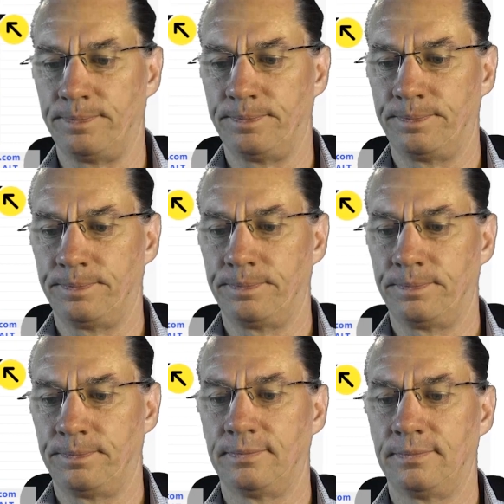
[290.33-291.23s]

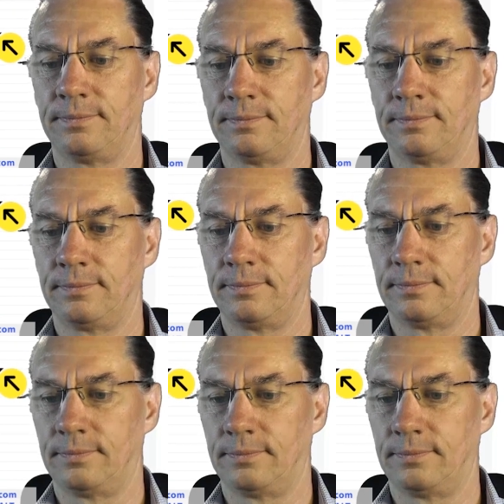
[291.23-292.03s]
[no speech]